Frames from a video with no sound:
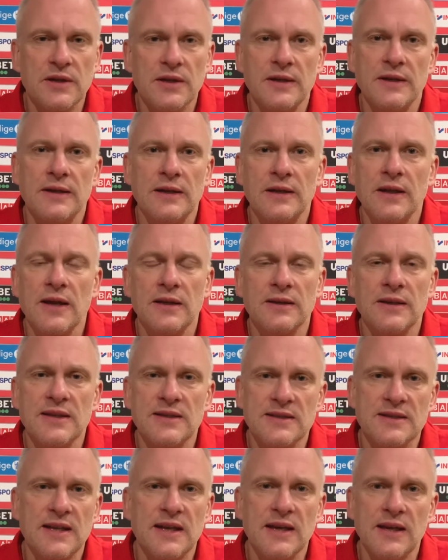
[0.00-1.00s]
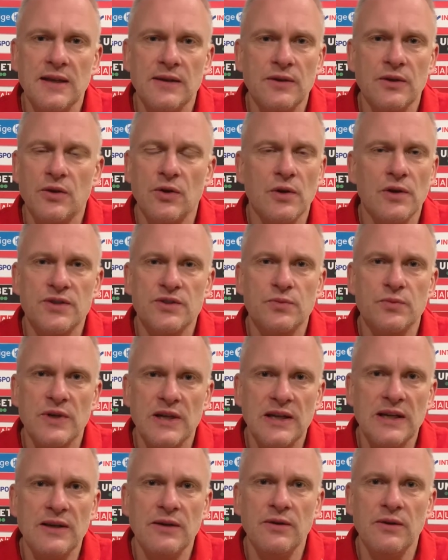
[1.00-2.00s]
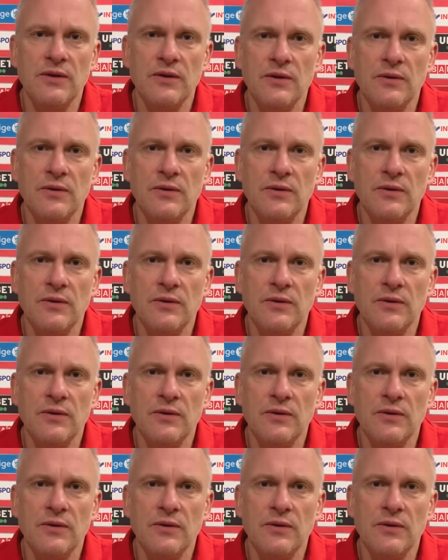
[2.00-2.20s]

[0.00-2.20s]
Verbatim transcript: uh, like this, the, the girls really uh,